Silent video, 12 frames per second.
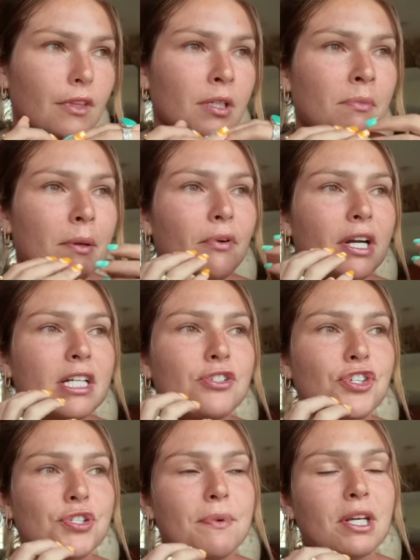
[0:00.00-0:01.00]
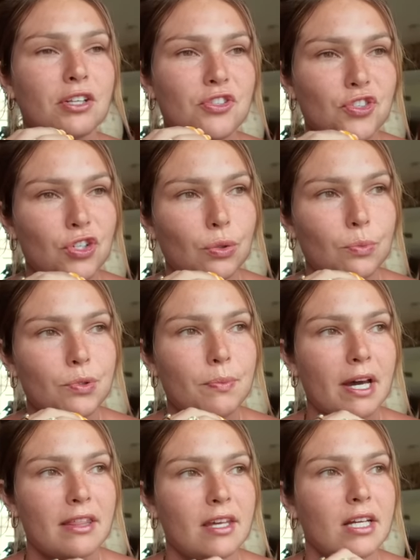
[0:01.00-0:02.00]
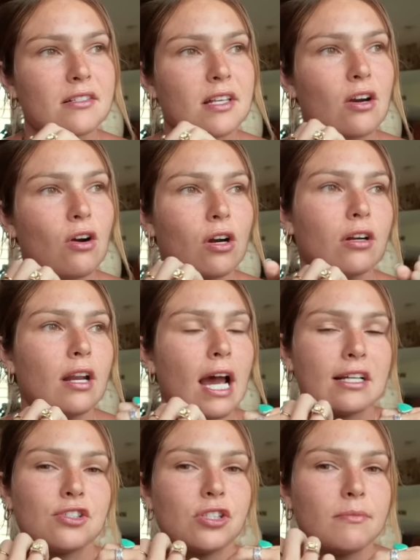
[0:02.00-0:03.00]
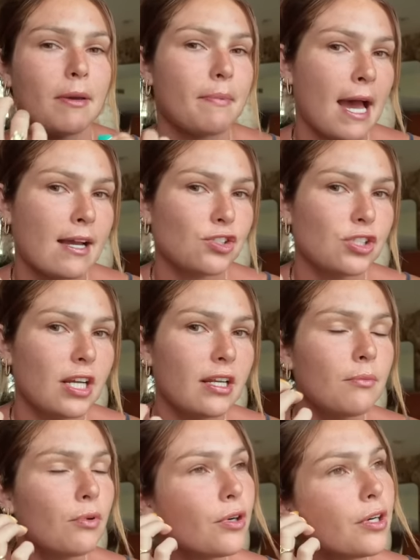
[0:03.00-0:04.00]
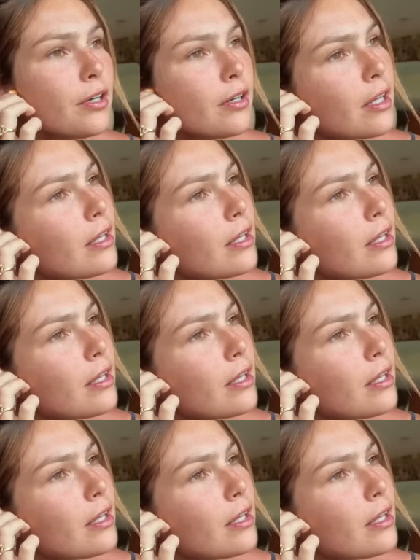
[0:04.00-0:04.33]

my brain has just been consumed by things that aren't actually my passion anymore.